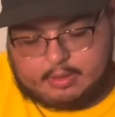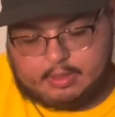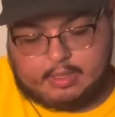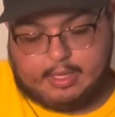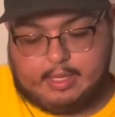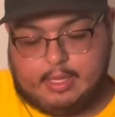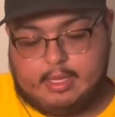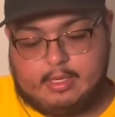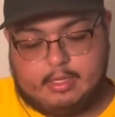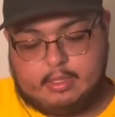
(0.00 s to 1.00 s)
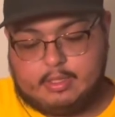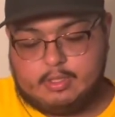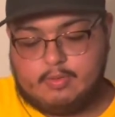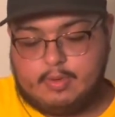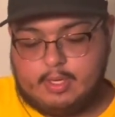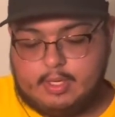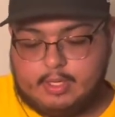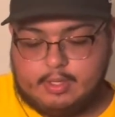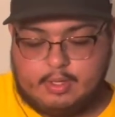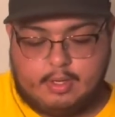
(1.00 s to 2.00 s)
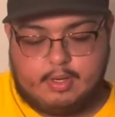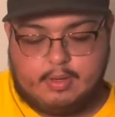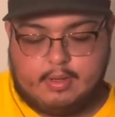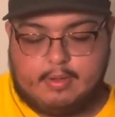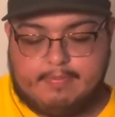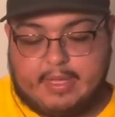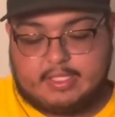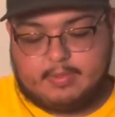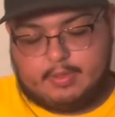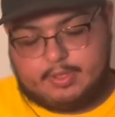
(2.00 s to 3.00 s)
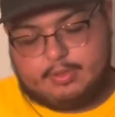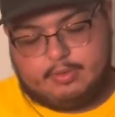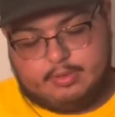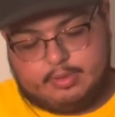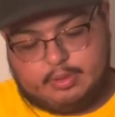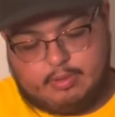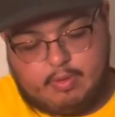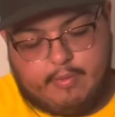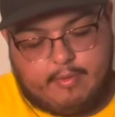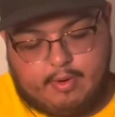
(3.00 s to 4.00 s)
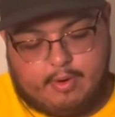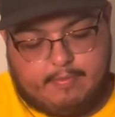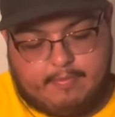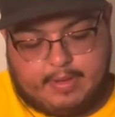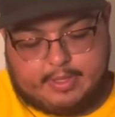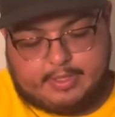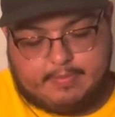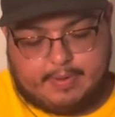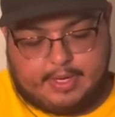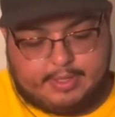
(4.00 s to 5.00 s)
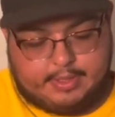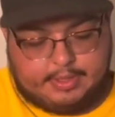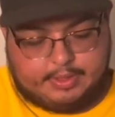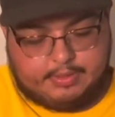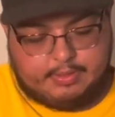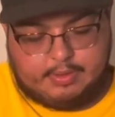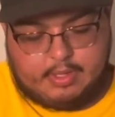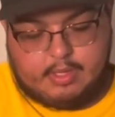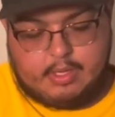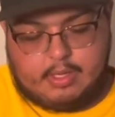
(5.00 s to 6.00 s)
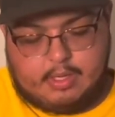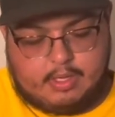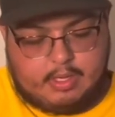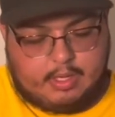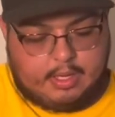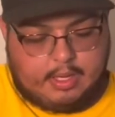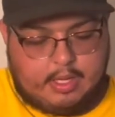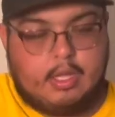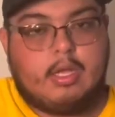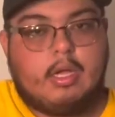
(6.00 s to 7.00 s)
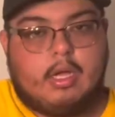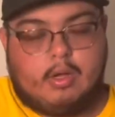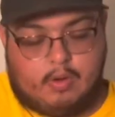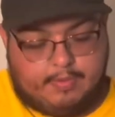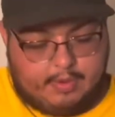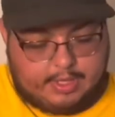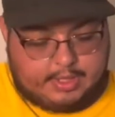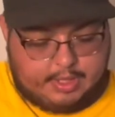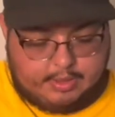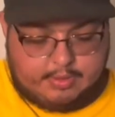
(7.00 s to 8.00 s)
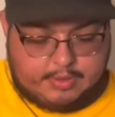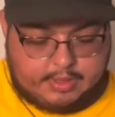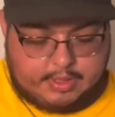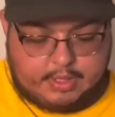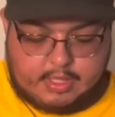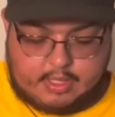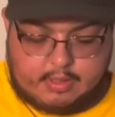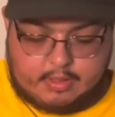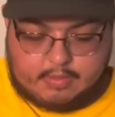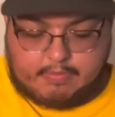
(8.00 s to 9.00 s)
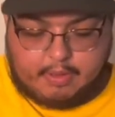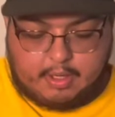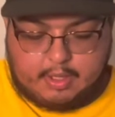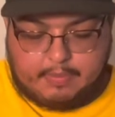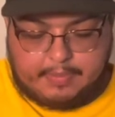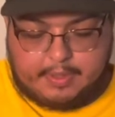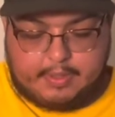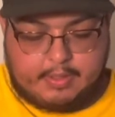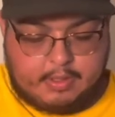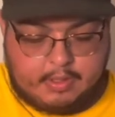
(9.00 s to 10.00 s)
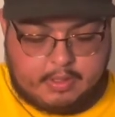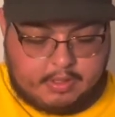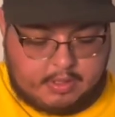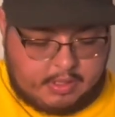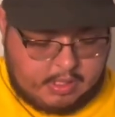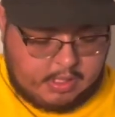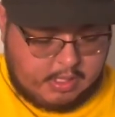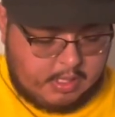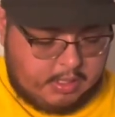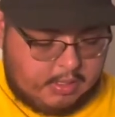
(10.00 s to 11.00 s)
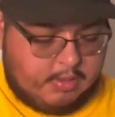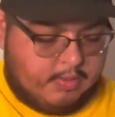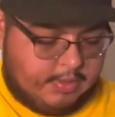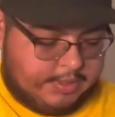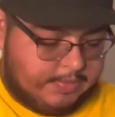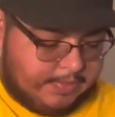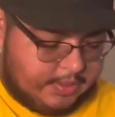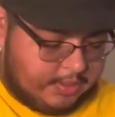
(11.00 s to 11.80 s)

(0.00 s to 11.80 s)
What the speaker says: like, again, these are really good basketball shoes. So whoever ends up buying this shoe, like, I hope you actually use it and ball up in. You know, rest in peace,